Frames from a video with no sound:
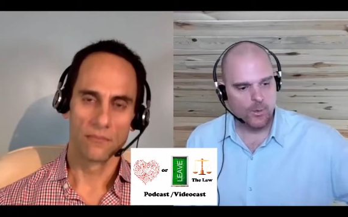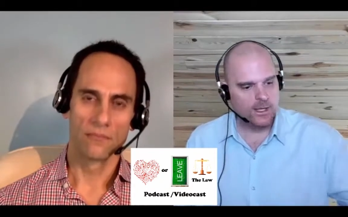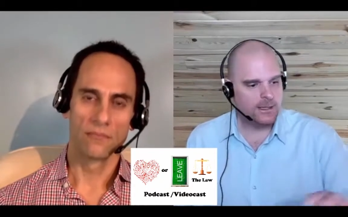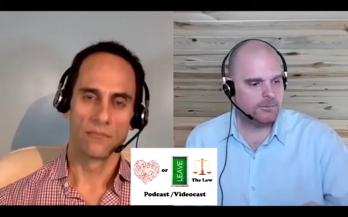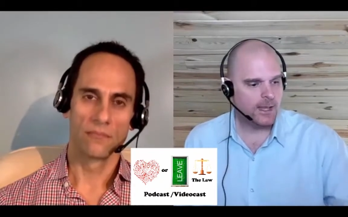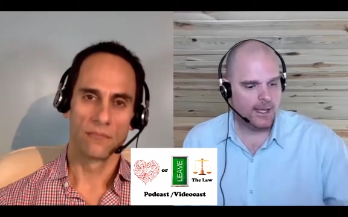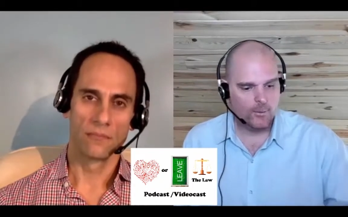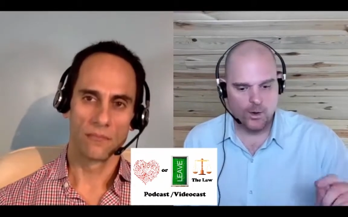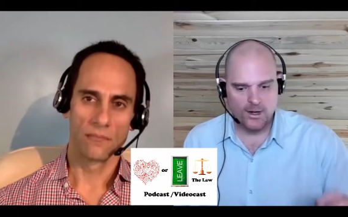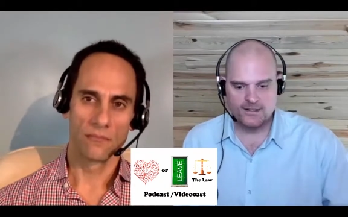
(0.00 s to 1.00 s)
Speaker 1: weekly
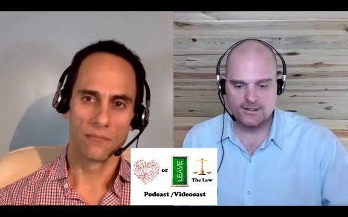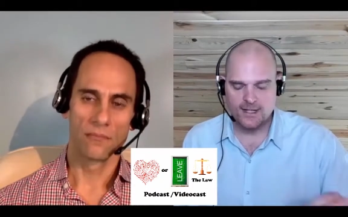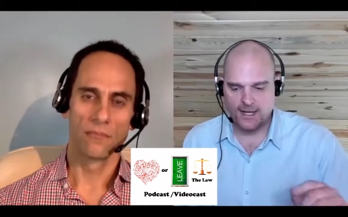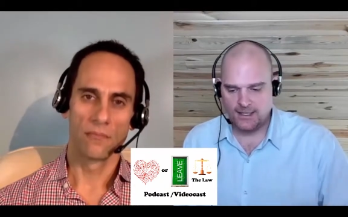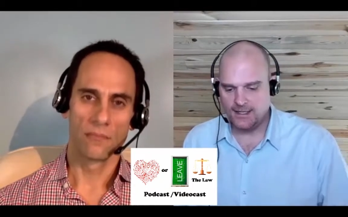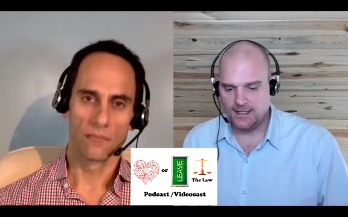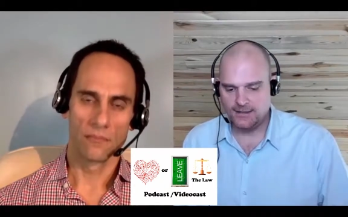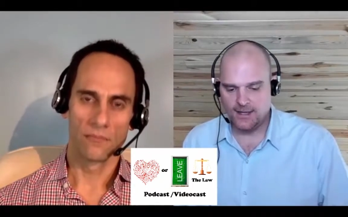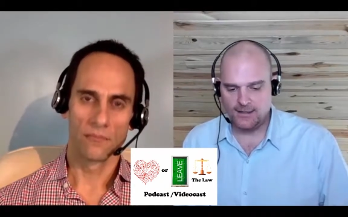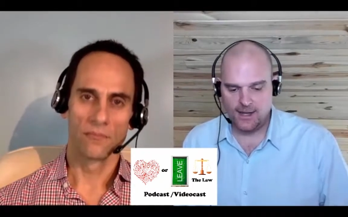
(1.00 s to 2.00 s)
plan. What is it that I need to
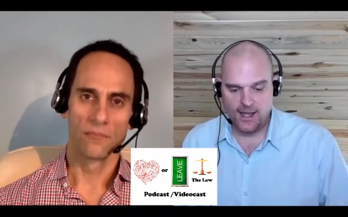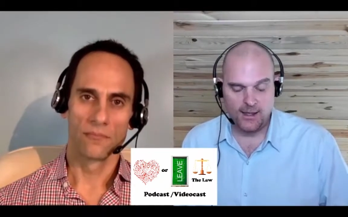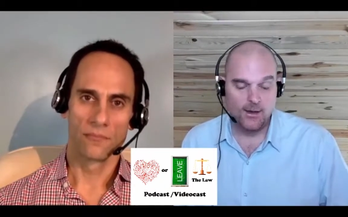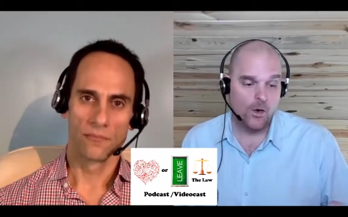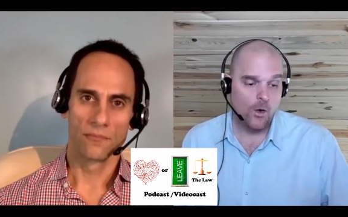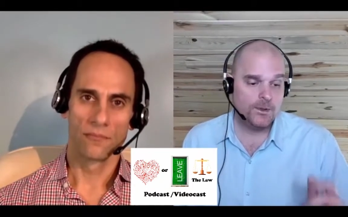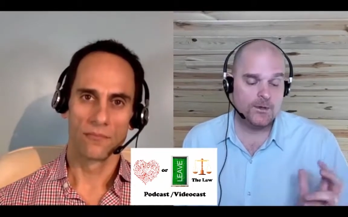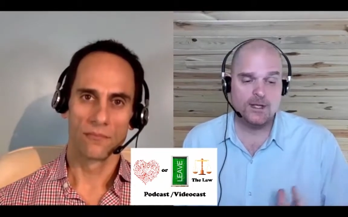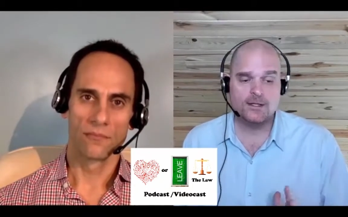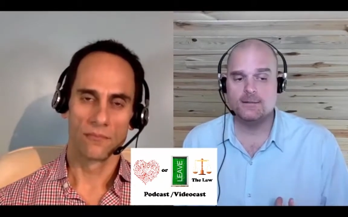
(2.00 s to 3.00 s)
get done today?
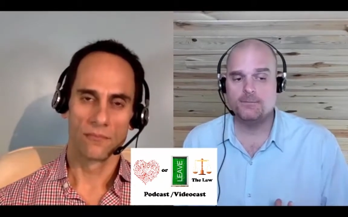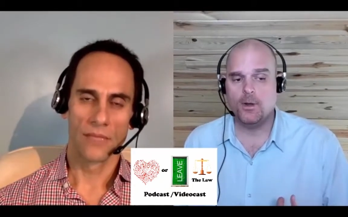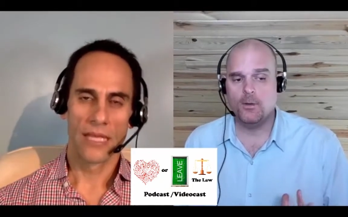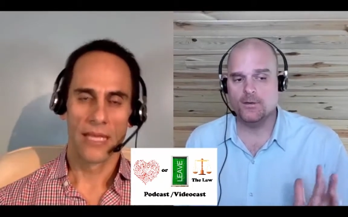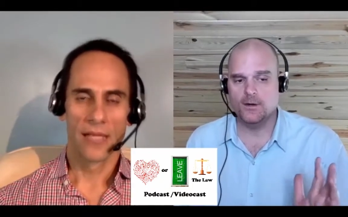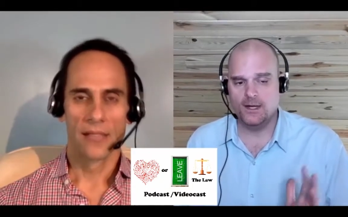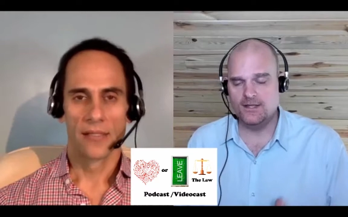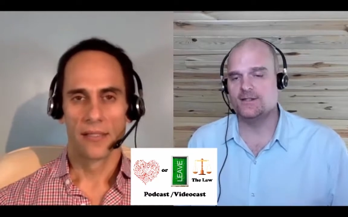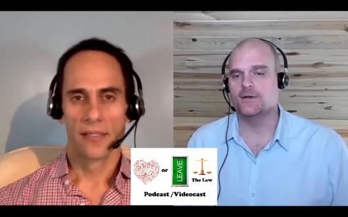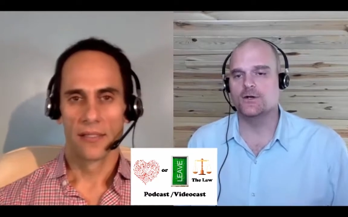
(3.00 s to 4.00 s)
Hopefully, you'll get to the point where there
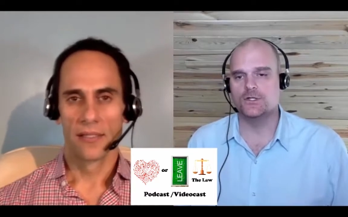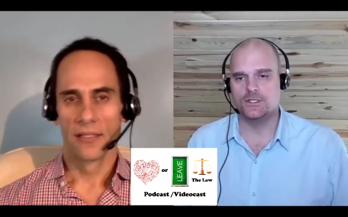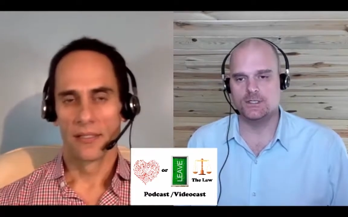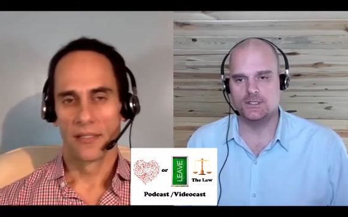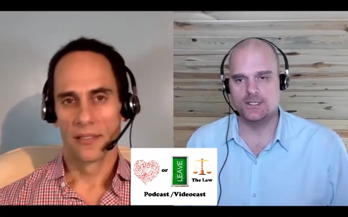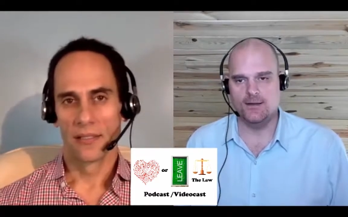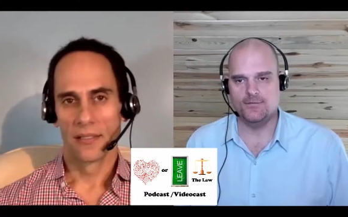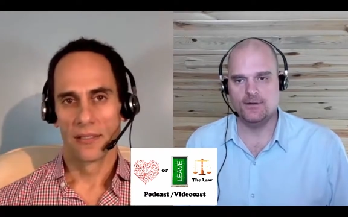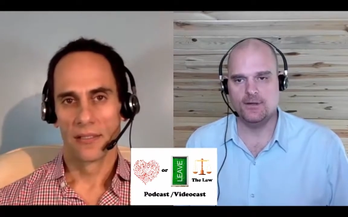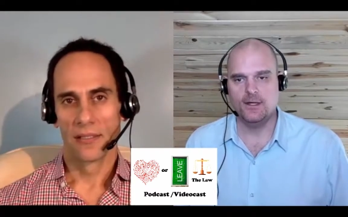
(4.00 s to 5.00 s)
isn't urgent
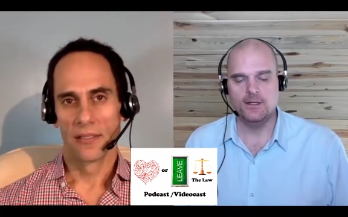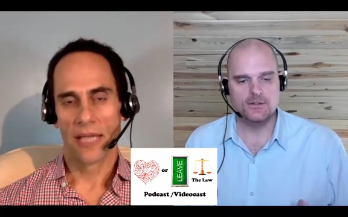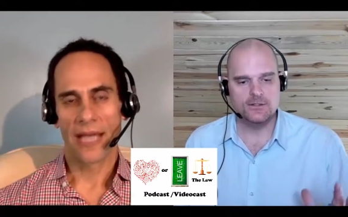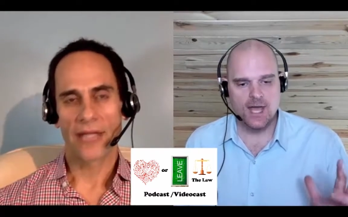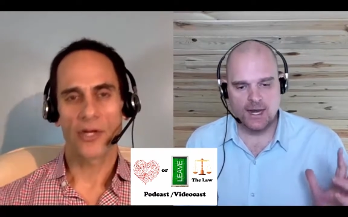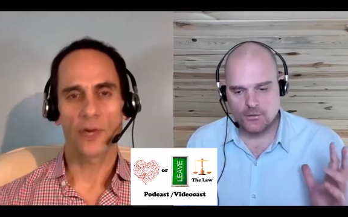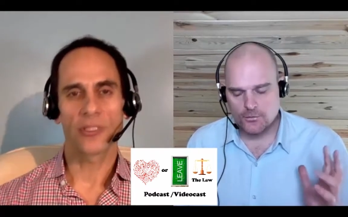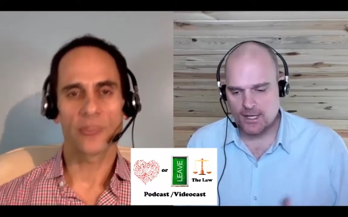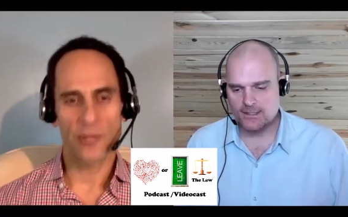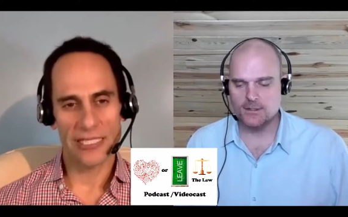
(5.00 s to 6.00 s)
stuff. There's and you know
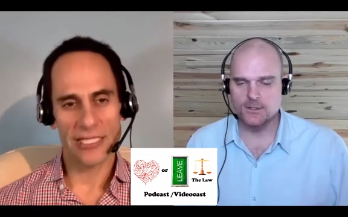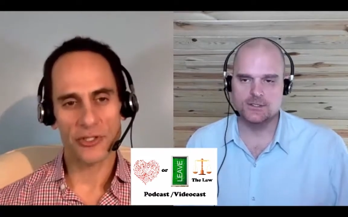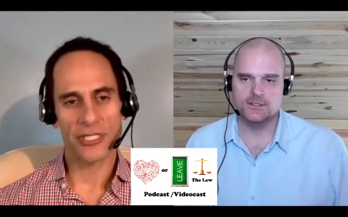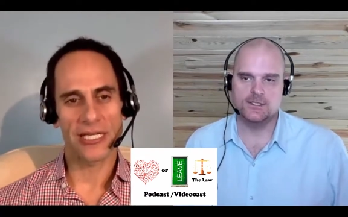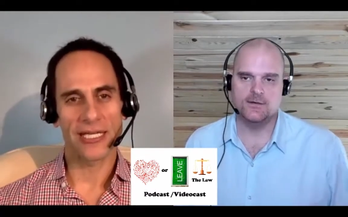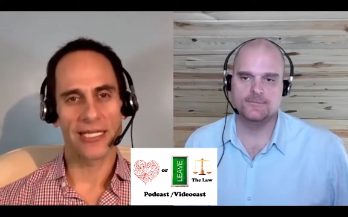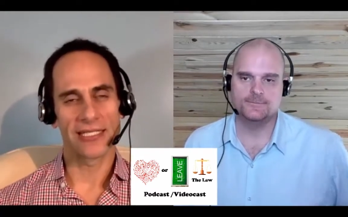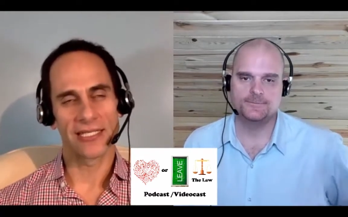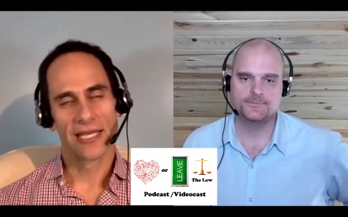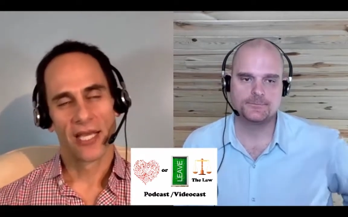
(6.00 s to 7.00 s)
what, what's
Speaker 2: interesting stuff.
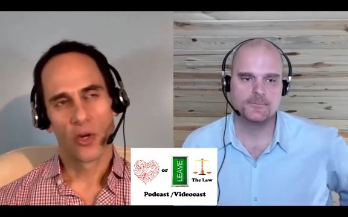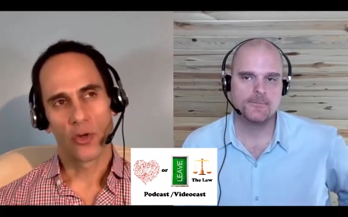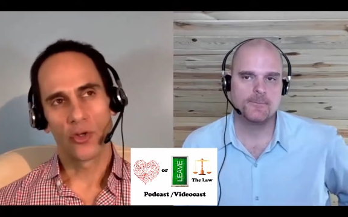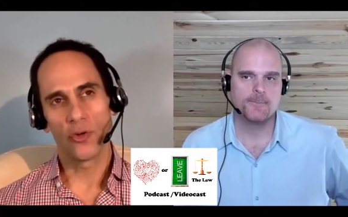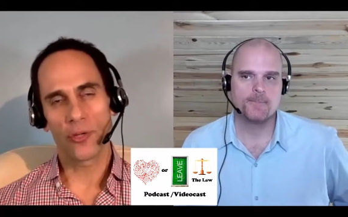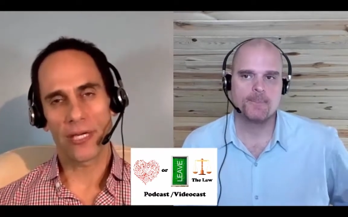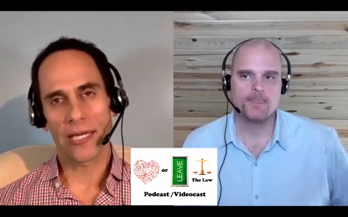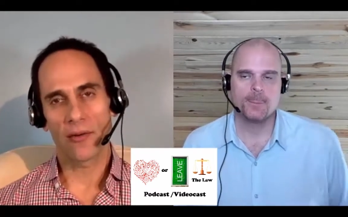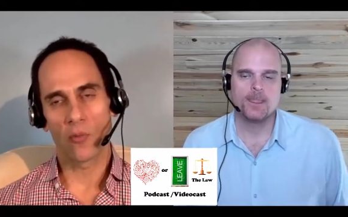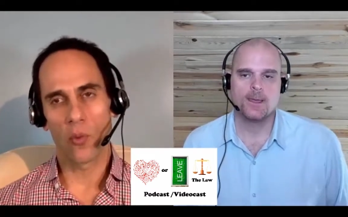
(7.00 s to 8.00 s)
is you
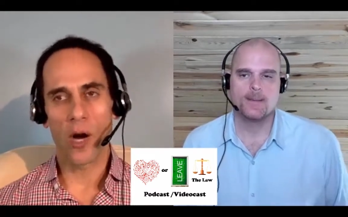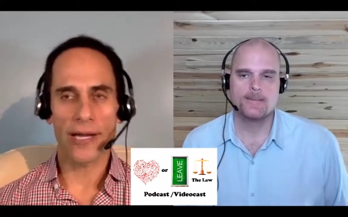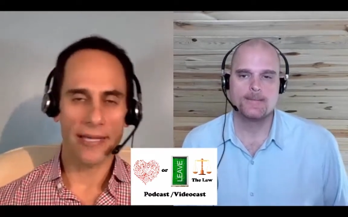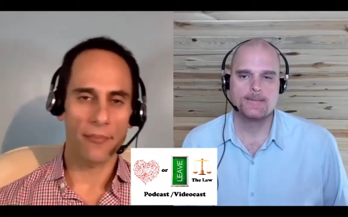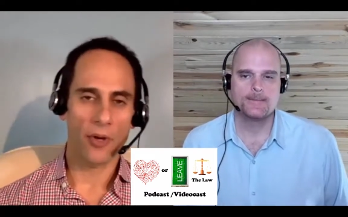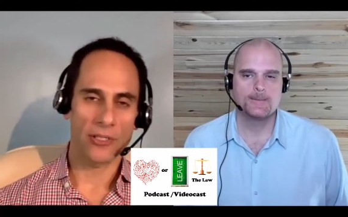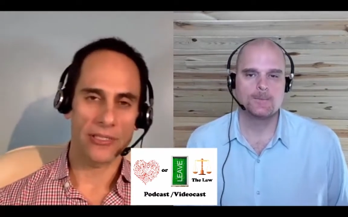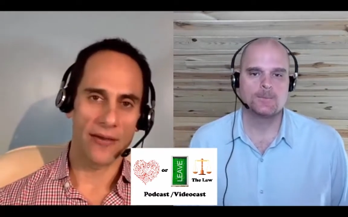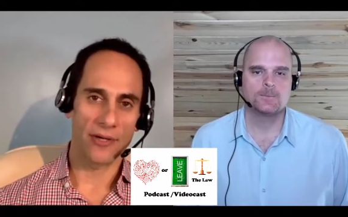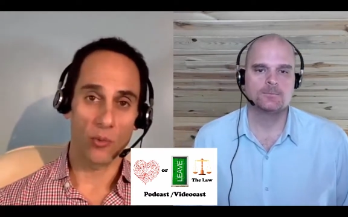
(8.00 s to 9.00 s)
can one get bogged
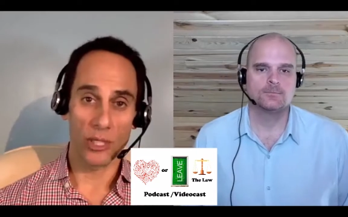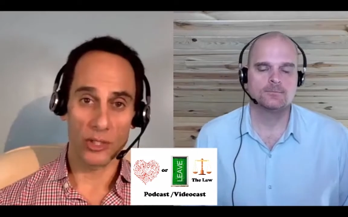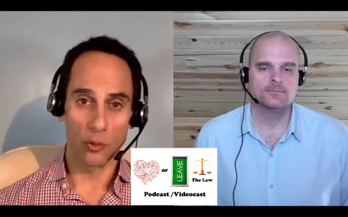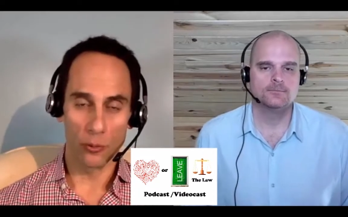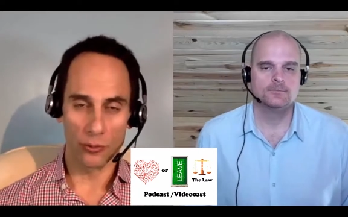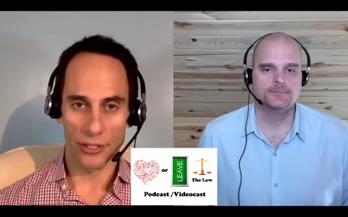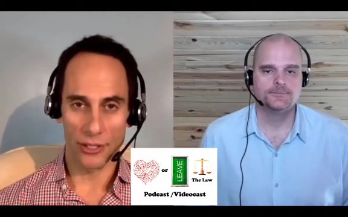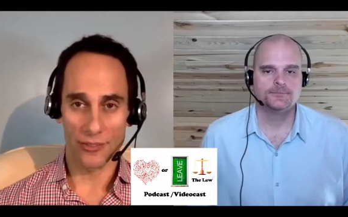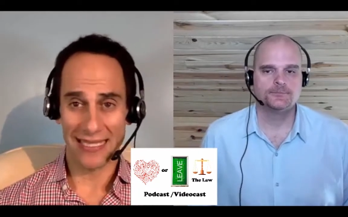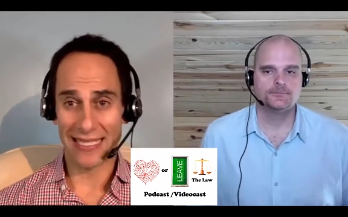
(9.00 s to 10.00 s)
down in what tool to
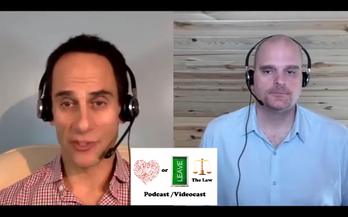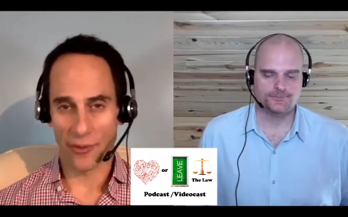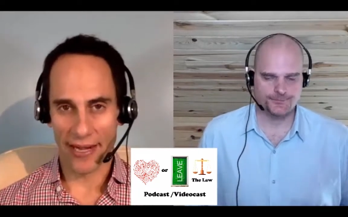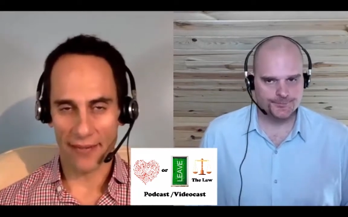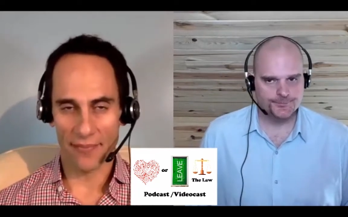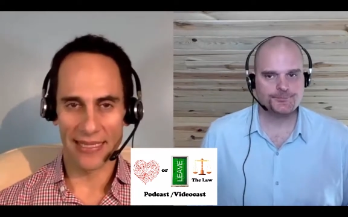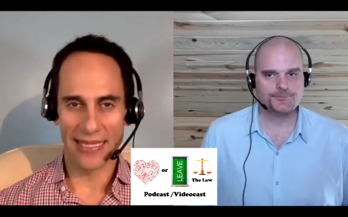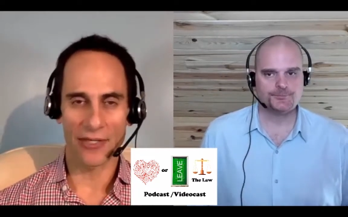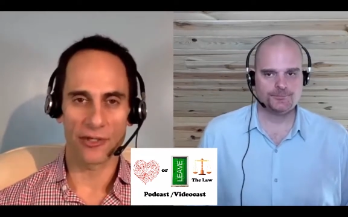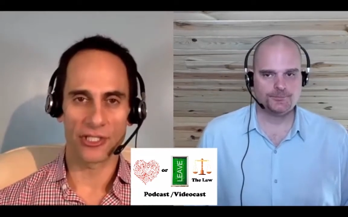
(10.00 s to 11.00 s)
use, and that's great. But
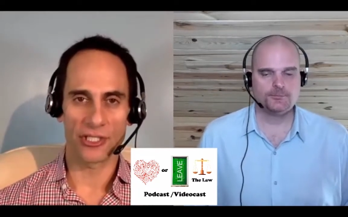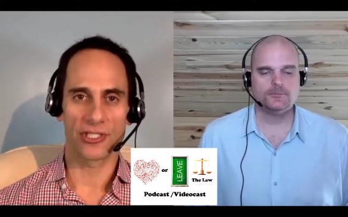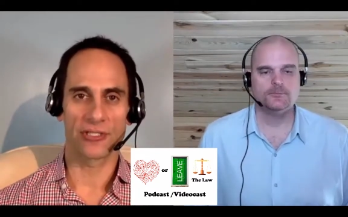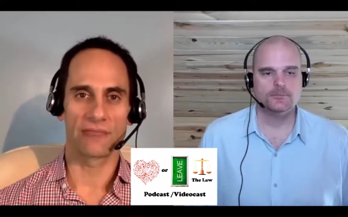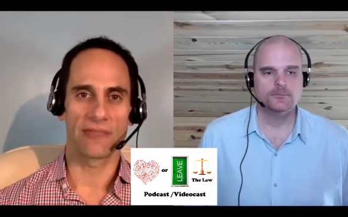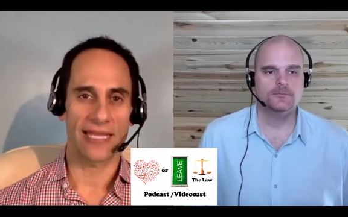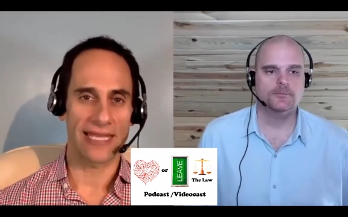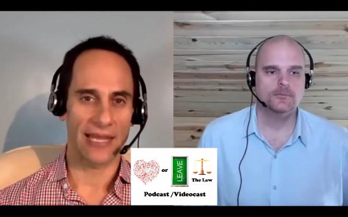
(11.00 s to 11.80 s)
then you're just thinking